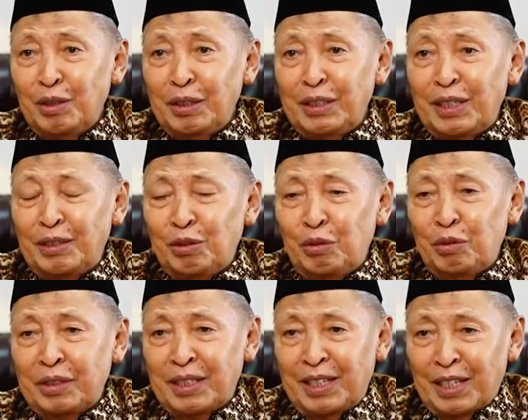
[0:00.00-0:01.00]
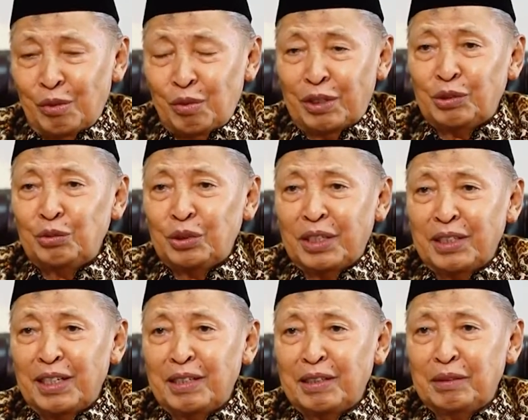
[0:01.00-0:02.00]
General of the United
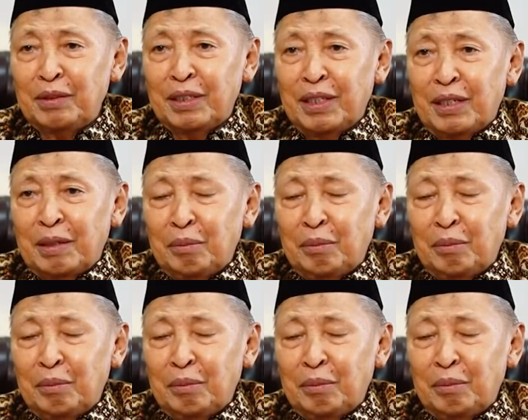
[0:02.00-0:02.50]
Development Party,